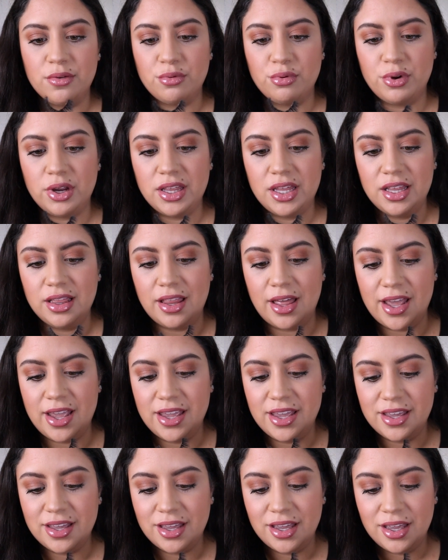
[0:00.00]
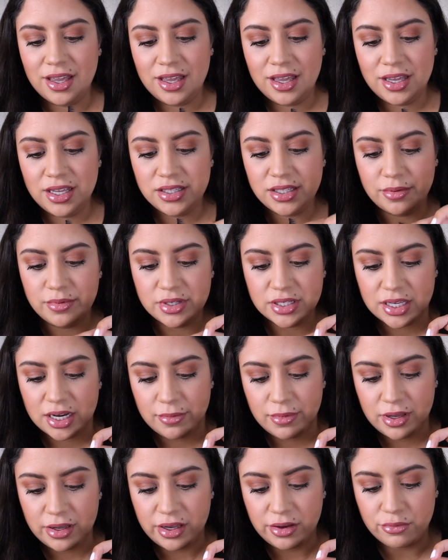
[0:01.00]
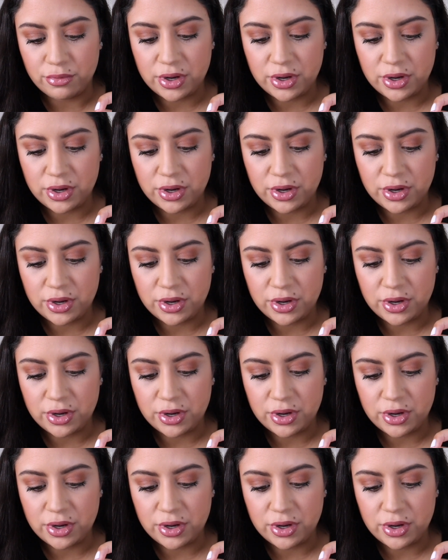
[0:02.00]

really like, so I'm just gonna be